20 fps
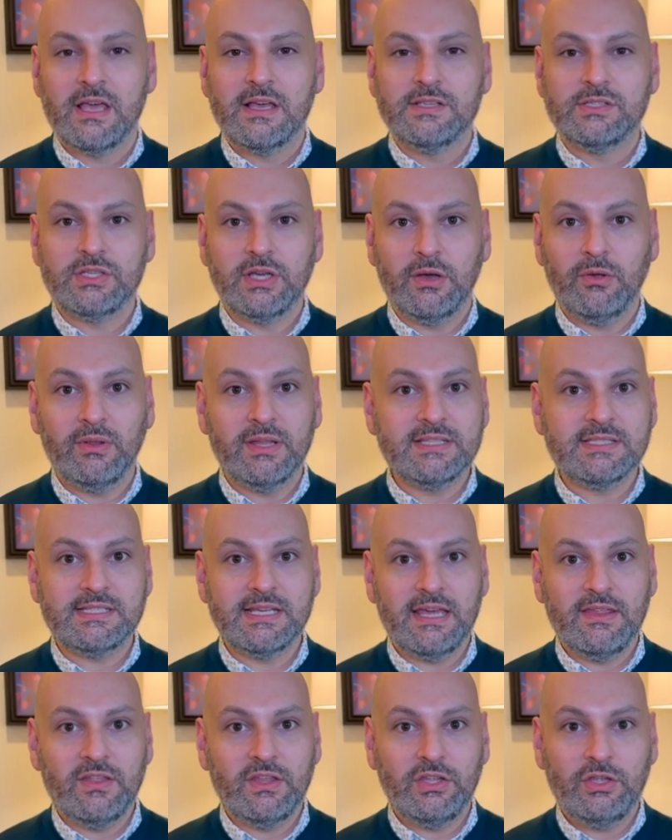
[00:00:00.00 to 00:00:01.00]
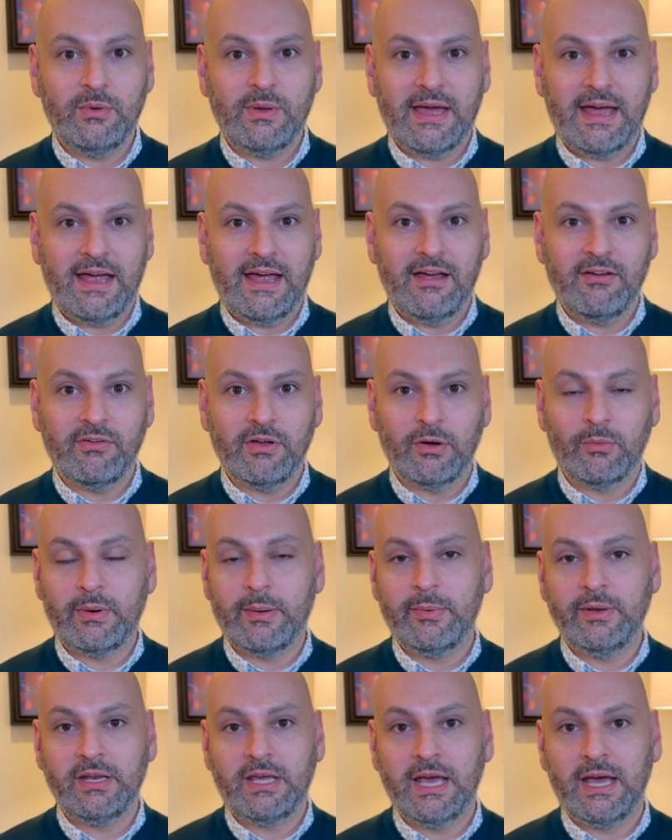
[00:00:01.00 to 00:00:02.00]
So let's say that you have a
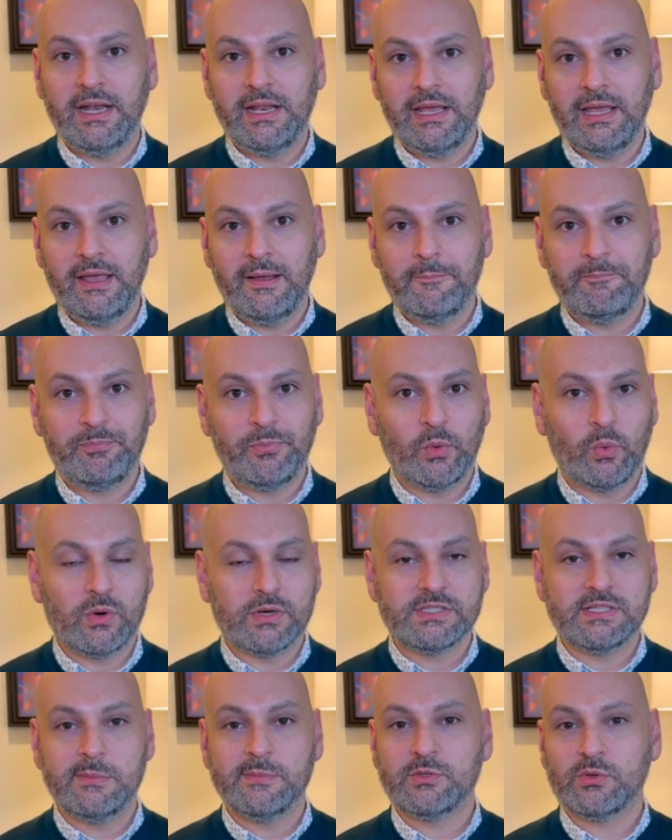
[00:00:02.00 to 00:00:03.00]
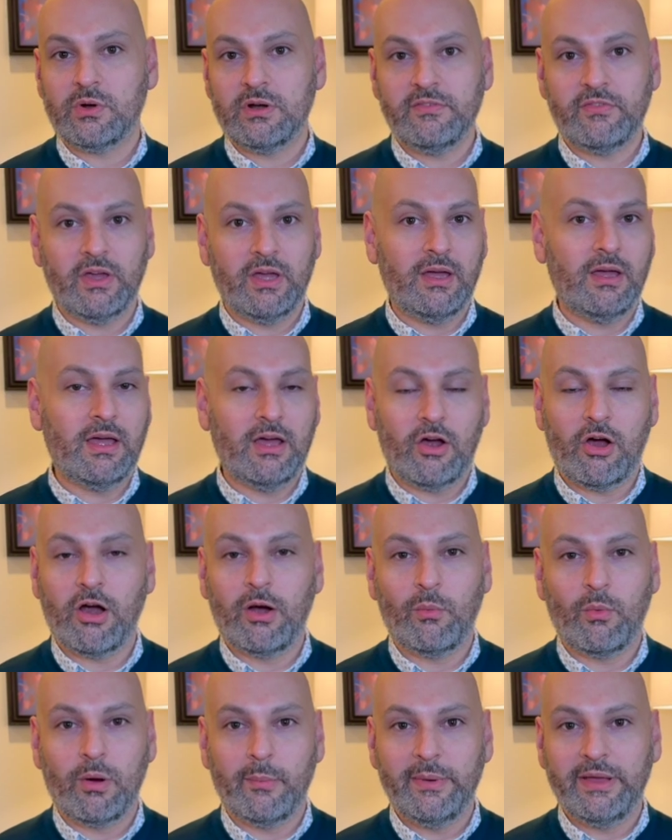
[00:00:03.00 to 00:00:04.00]
ribbon cutting or some sort of a
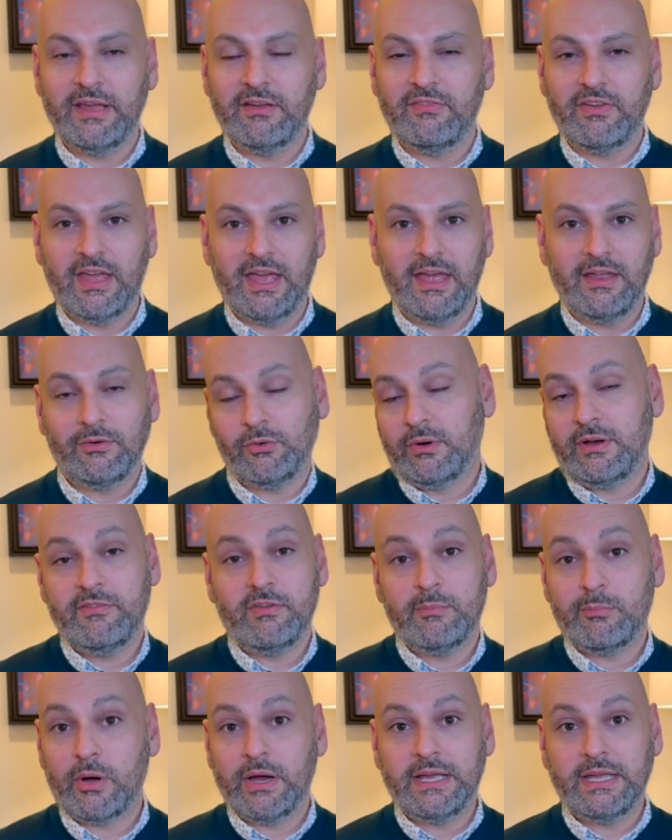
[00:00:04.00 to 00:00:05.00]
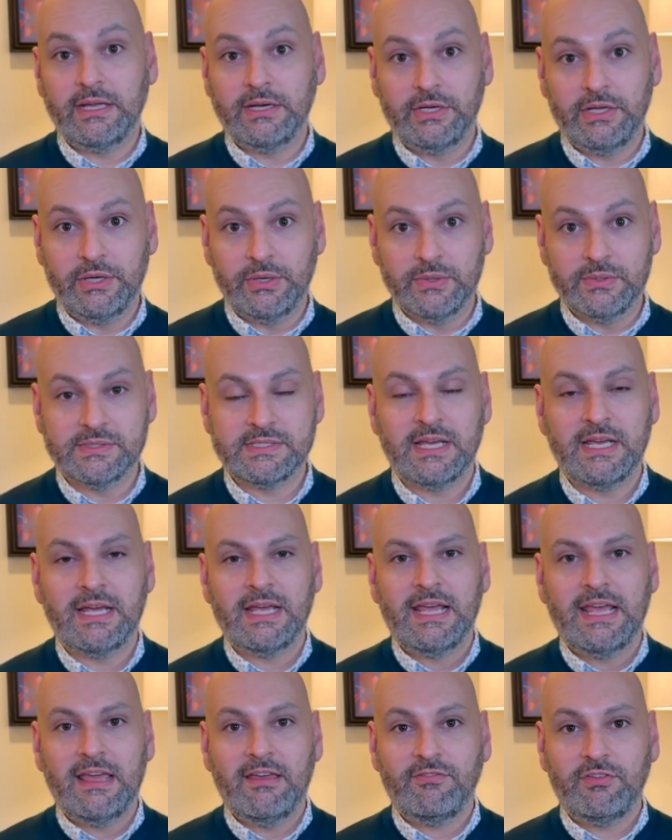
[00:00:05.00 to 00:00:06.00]
heartwarming event or even breaking news.
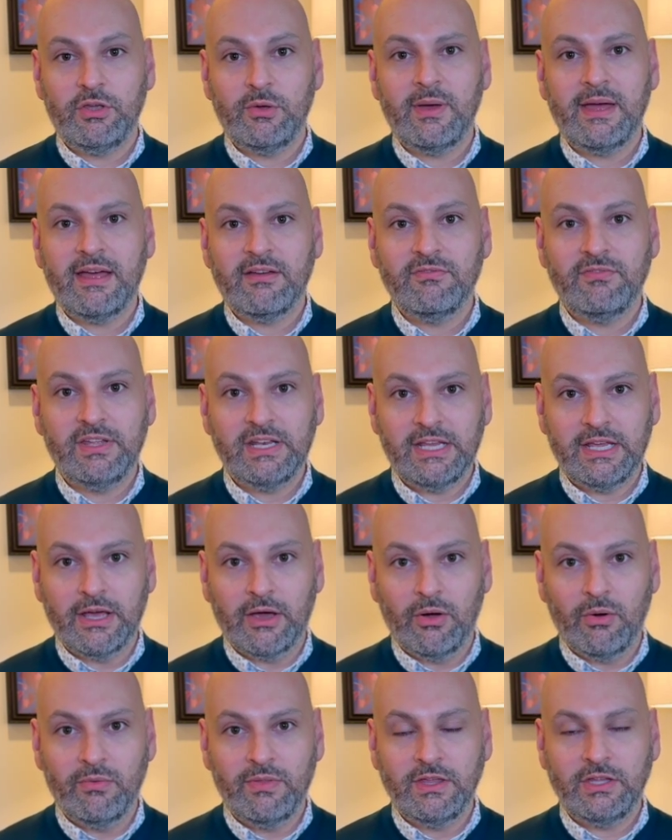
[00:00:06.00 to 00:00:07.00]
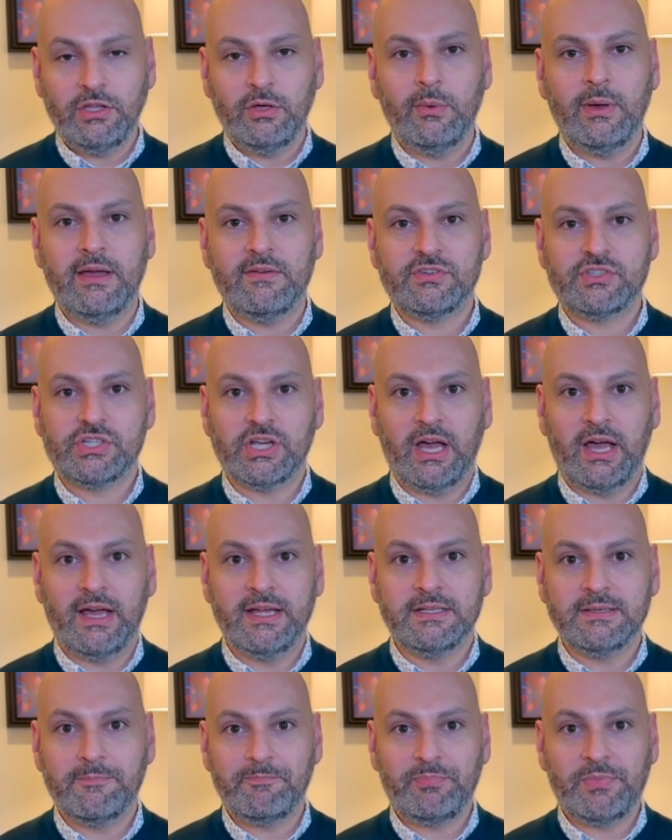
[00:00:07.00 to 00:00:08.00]
If you have video that you have
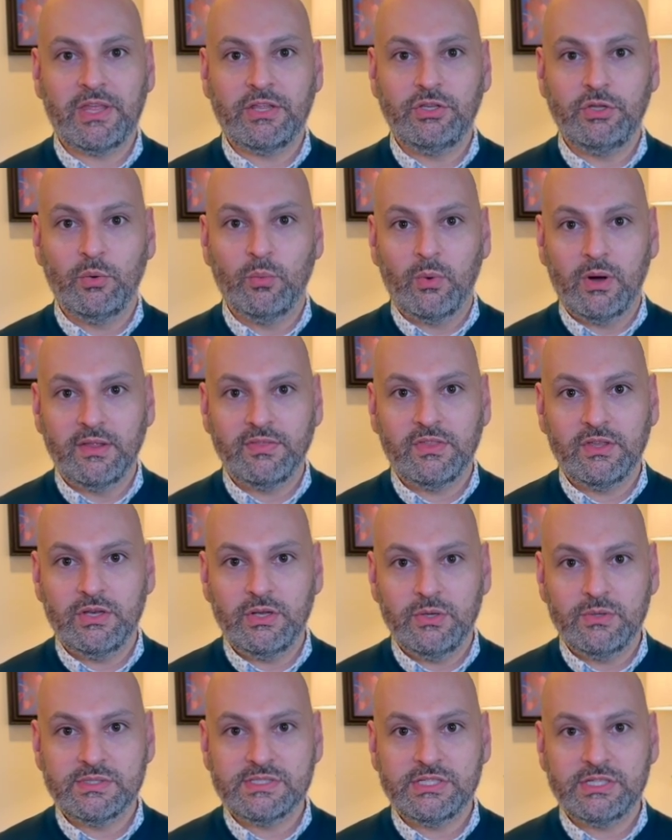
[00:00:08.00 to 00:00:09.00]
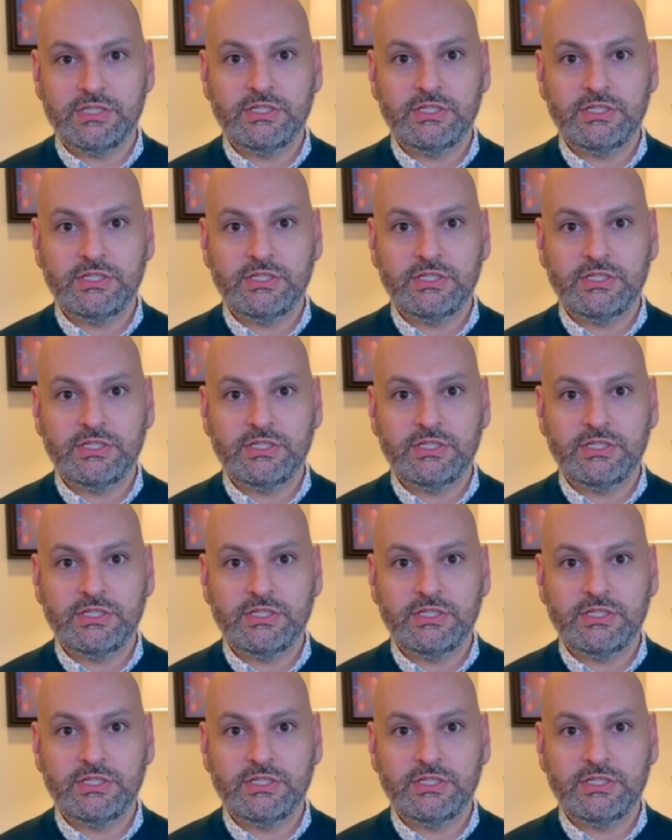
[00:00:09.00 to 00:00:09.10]
shot and you want the news to